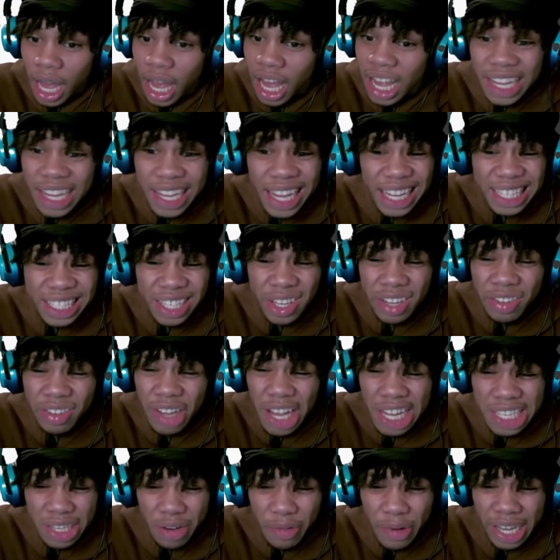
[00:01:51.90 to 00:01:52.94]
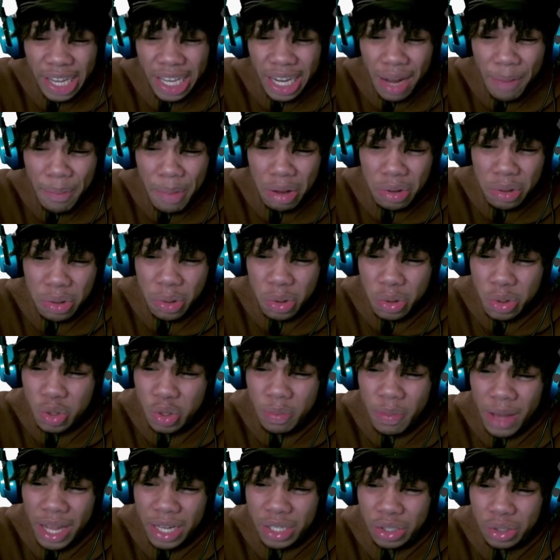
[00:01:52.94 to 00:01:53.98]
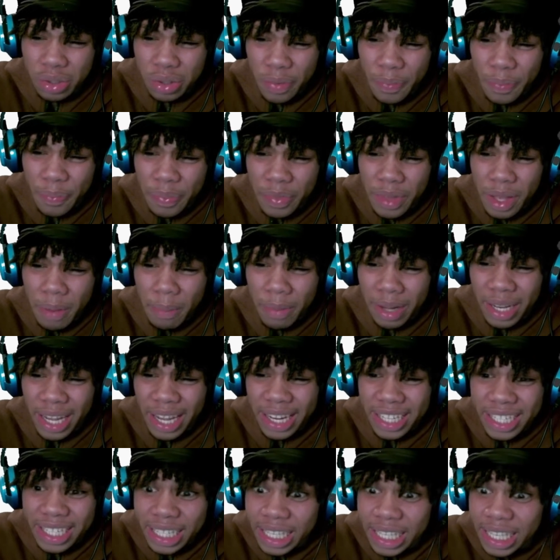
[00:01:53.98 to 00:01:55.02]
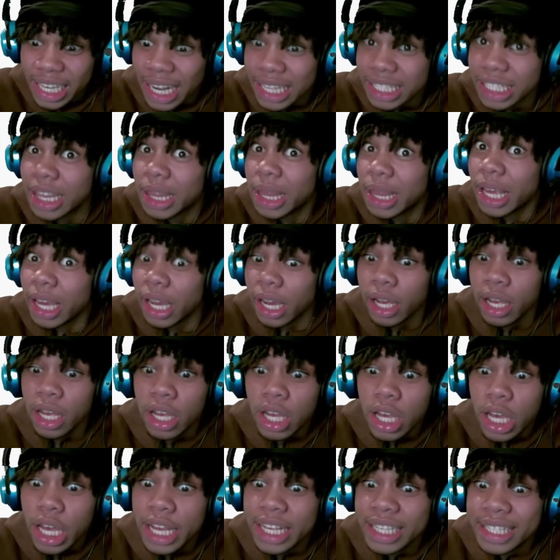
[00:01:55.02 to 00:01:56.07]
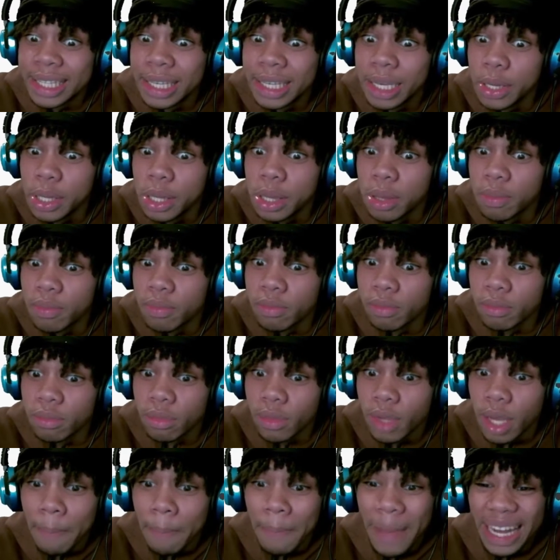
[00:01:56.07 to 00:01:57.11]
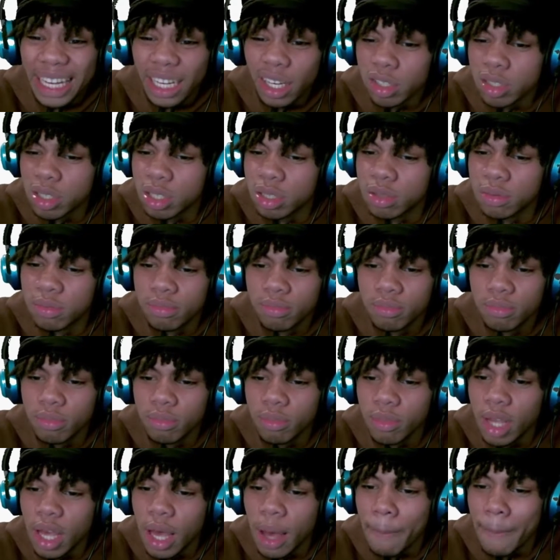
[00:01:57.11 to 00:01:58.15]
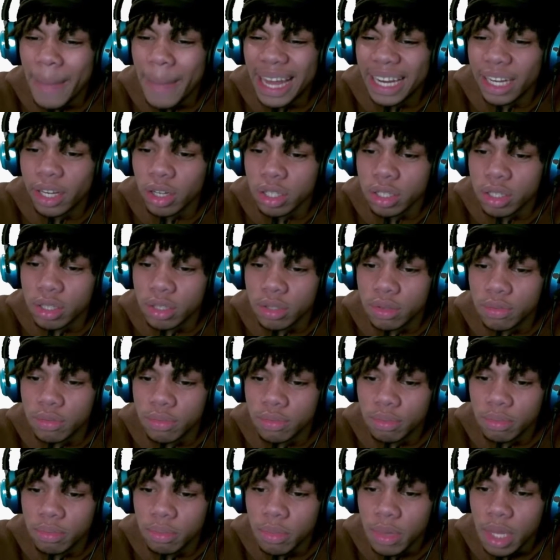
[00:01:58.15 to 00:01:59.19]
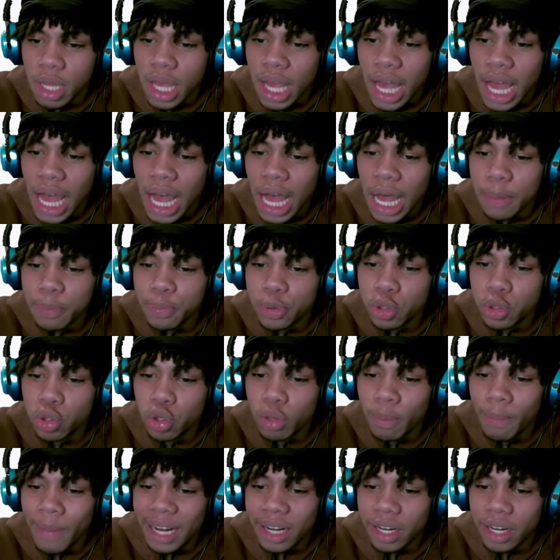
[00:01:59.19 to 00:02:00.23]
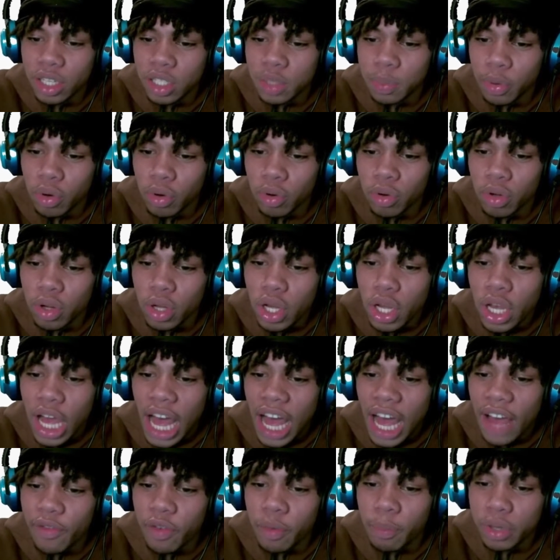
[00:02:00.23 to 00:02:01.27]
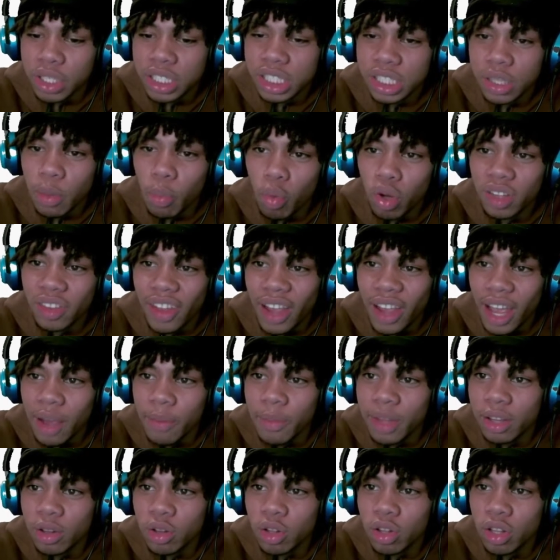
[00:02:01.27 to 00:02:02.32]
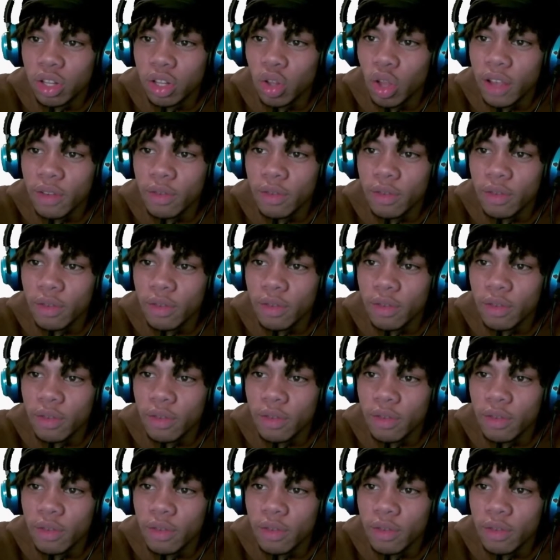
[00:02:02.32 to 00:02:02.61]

He has a he has a regular mouth, not too bad, you know. But then you see that's the thing. His teeth, madness. Madness. Absolute madness, bro. Haven't brushed them one time. Not